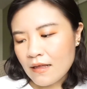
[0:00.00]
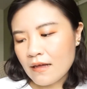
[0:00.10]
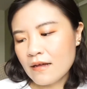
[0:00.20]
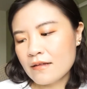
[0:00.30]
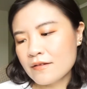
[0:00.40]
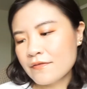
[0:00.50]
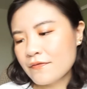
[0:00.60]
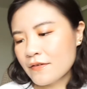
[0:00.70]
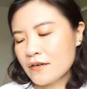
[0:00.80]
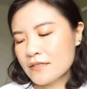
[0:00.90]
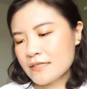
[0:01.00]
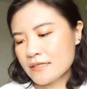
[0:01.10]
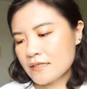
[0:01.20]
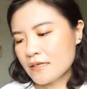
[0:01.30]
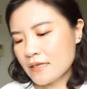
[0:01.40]
the
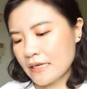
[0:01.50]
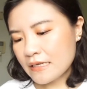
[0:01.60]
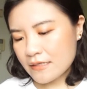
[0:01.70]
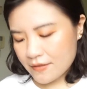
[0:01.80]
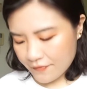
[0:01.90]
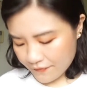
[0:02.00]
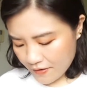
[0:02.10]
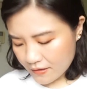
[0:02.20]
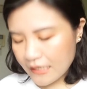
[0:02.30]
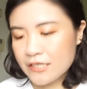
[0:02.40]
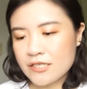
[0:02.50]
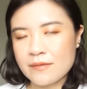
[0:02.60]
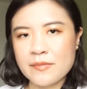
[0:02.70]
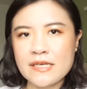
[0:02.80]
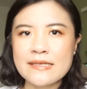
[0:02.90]
first is
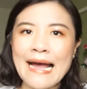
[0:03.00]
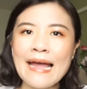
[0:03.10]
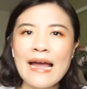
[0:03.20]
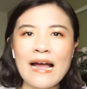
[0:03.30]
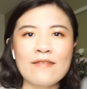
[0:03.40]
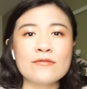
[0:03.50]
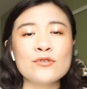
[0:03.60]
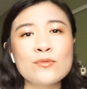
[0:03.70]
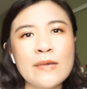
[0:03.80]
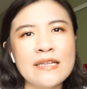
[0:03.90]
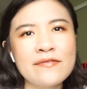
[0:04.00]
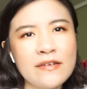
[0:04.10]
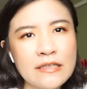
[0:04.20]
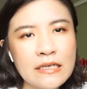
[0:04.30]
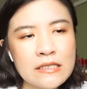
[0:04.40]
foundation, because I have too many
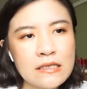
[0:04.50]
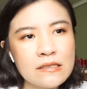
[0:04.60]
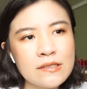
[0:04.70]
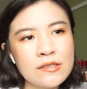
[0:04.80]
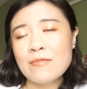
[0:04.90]
foundations.